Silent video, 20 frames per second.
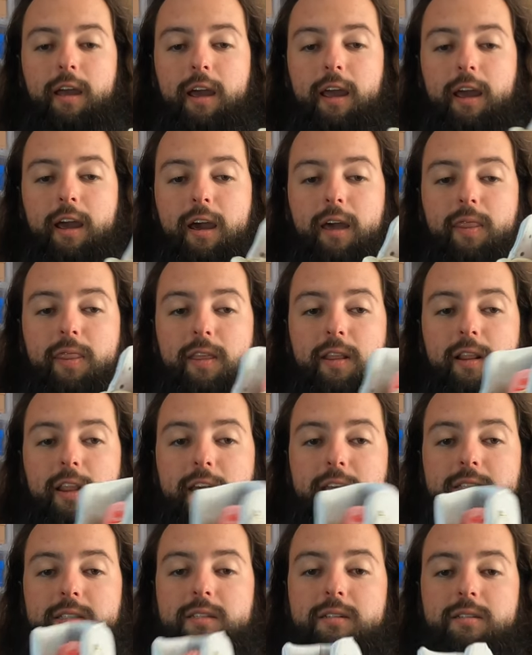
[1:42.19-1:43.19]
and the
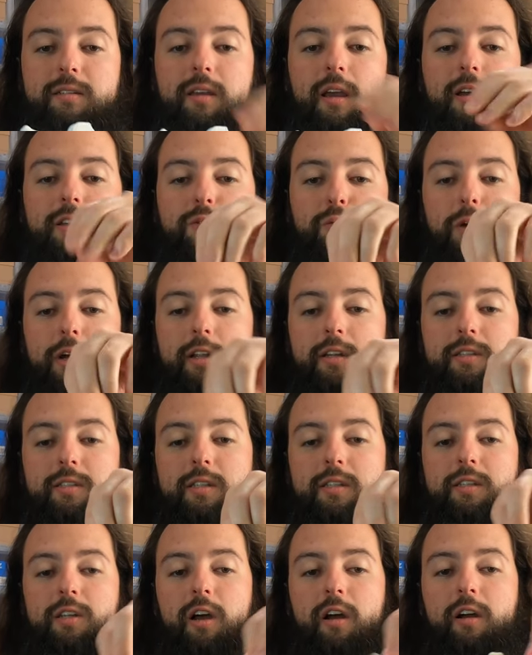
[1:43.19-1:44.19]
laces as well as
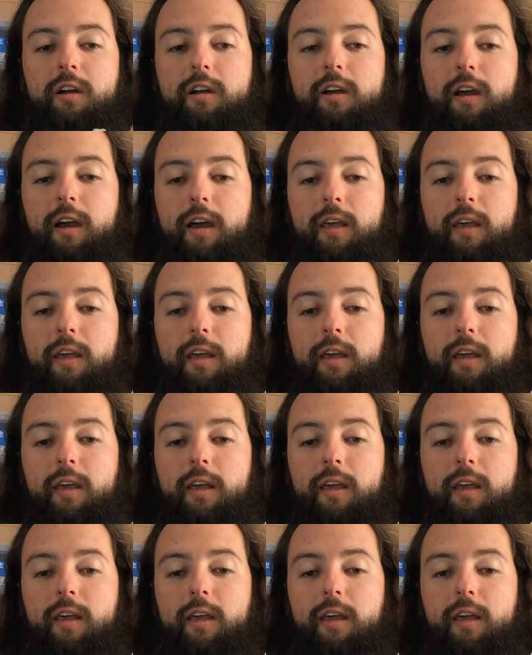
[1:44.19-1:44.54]
the tongue.